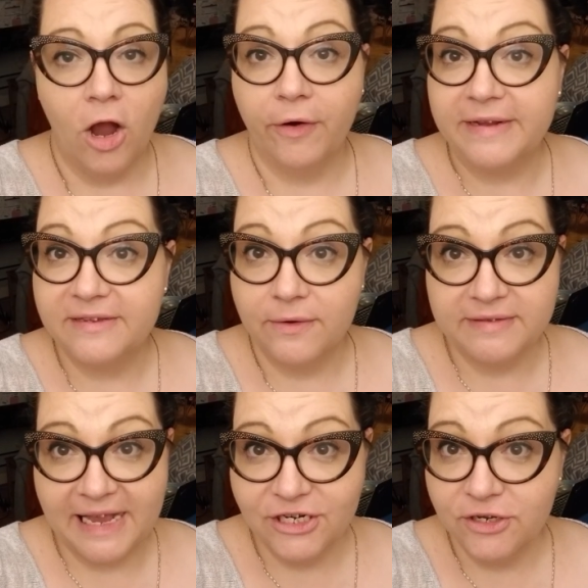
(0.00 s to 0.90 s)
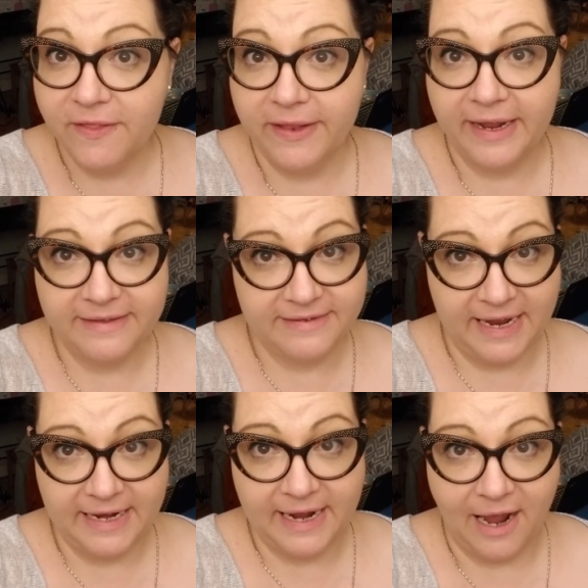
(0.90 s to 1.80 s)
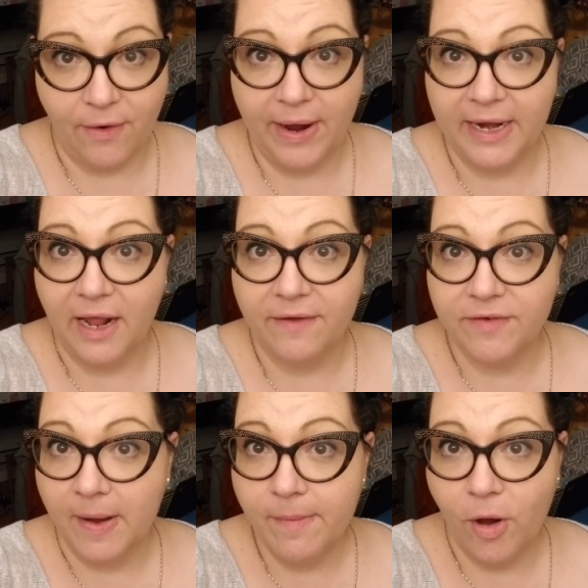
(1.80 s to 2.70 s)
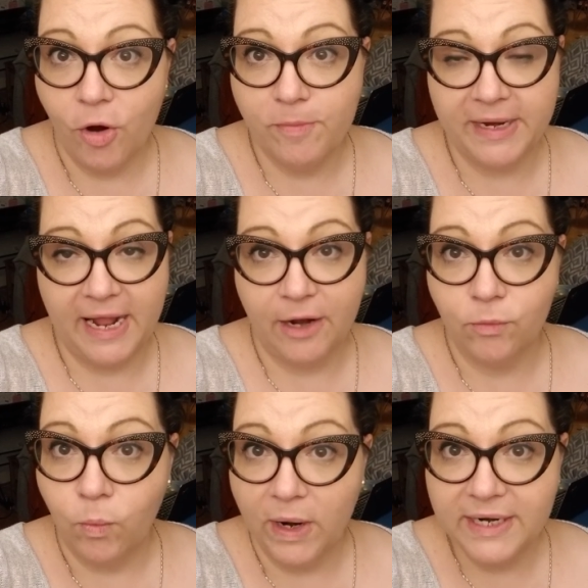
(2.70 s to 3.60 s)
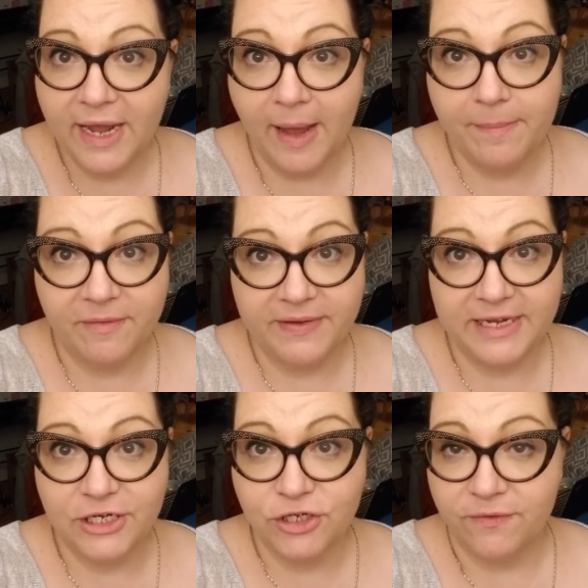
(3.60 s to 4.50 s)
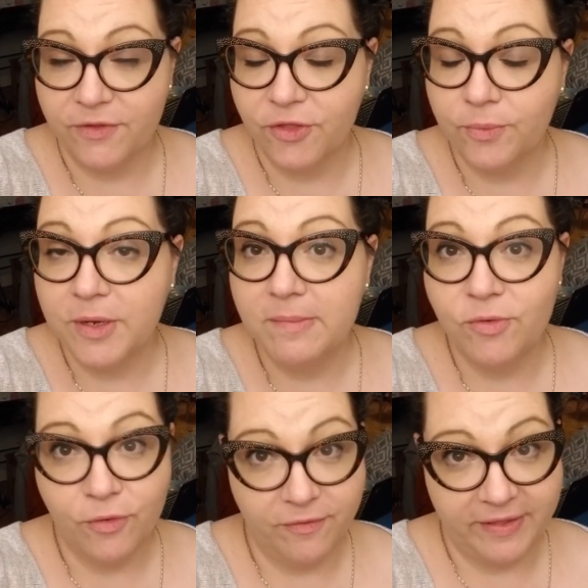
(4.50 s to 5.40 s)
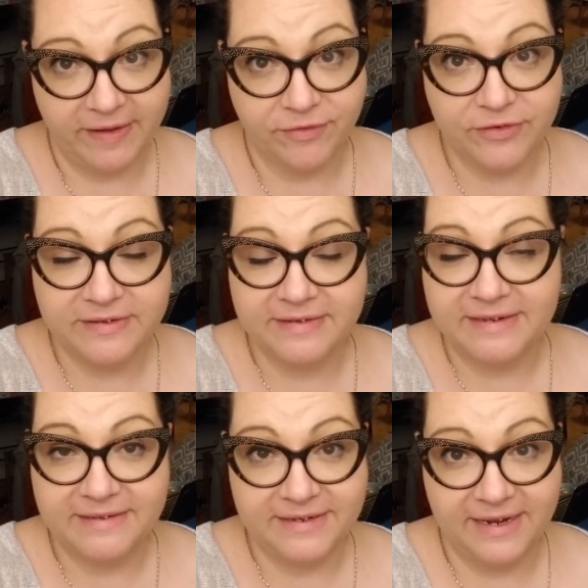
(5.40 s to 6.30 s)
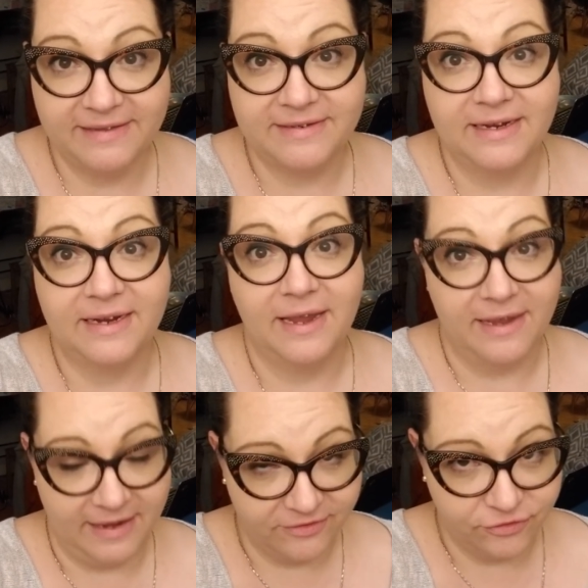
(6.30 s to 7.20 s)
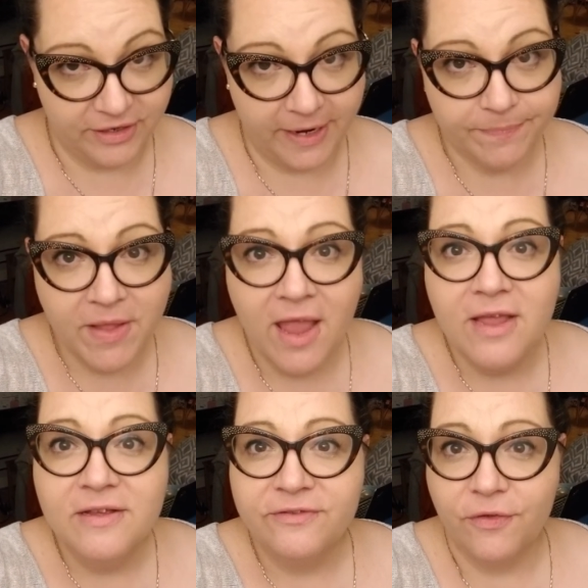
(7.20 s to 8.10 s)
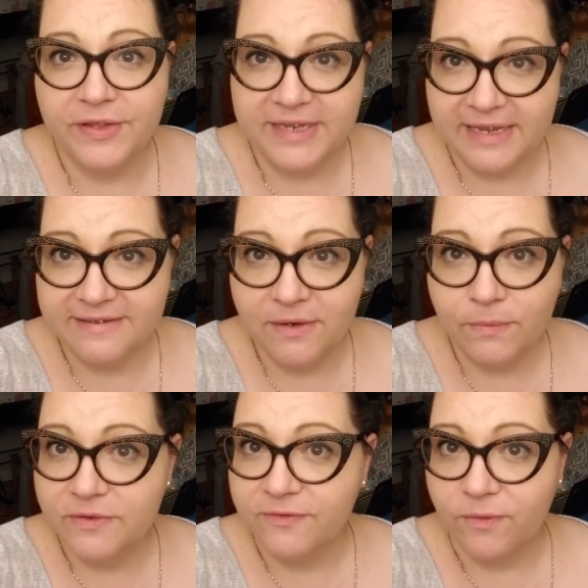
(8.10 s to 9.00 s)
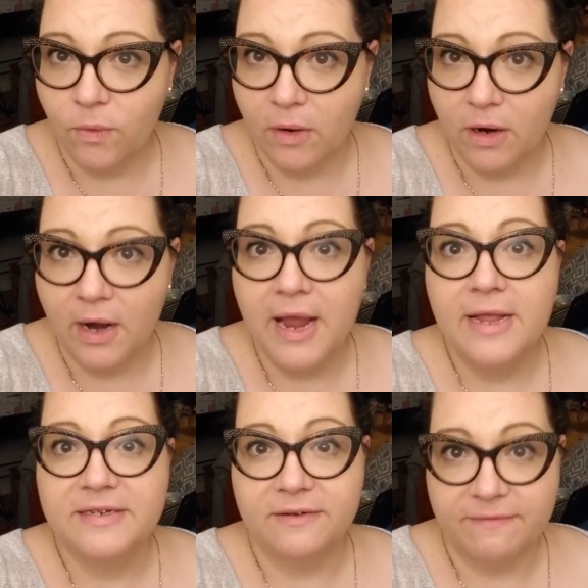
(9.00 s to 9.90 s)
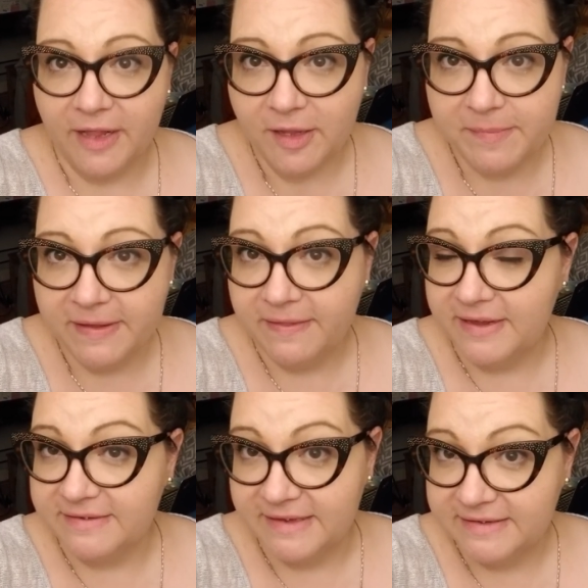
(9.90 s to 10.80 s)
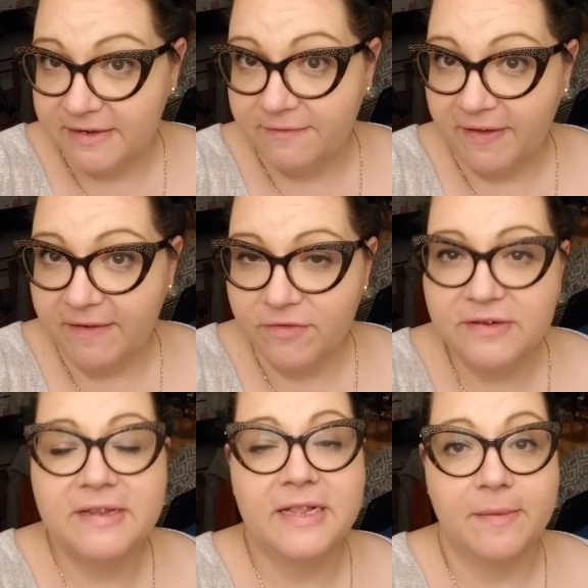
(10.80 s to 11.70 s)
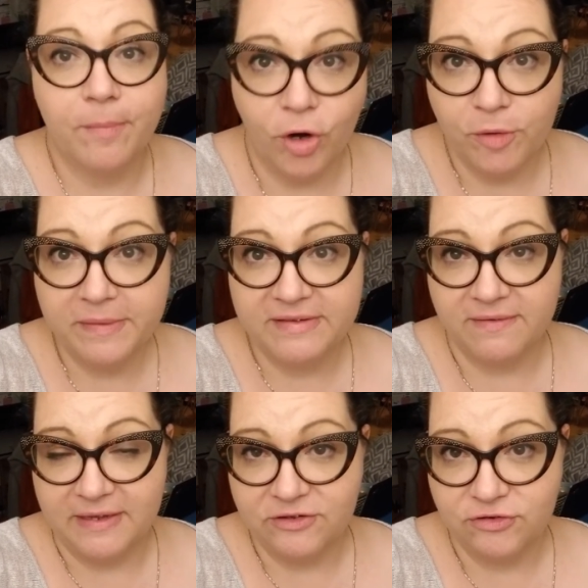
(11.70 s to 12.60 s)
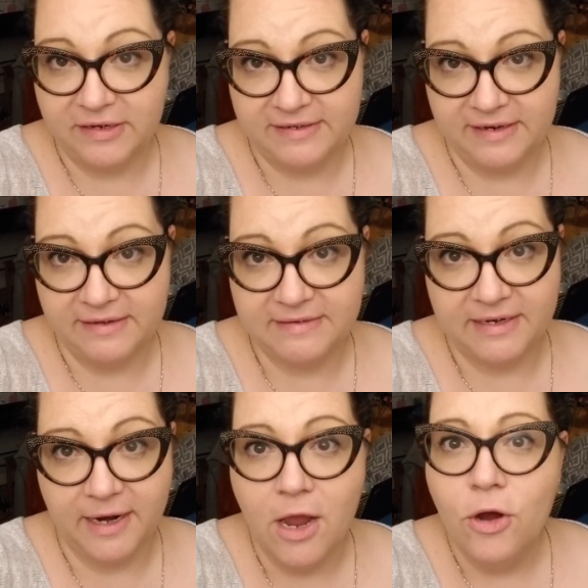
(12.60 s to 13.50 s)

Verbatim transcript: All right, so it's actually the next day now and I've come home and had one cup of each of the three Muul flavors since the tasting yesterday. So the tasting was for developing the existing flavors. Like the purpose of yesterday's tasting